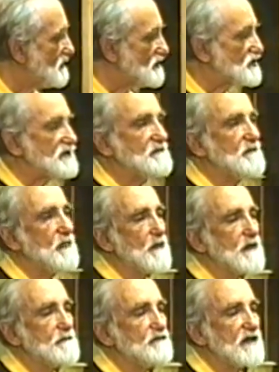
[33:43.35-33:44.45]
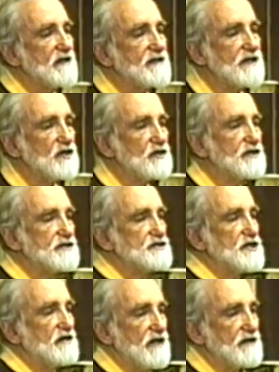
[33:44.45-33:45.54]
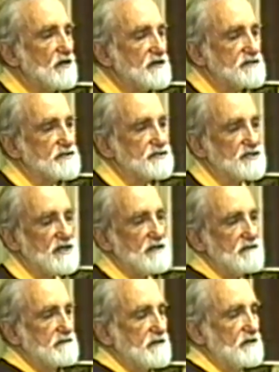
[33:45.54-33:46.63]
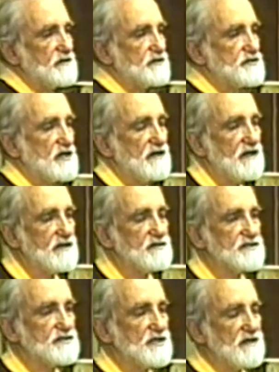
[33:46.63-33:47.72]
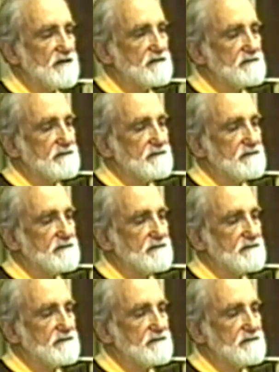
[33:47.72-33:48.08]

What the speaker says: you see, can you look at a chair and not know that it's a chair? Can you look at the chair and not know it's a chair?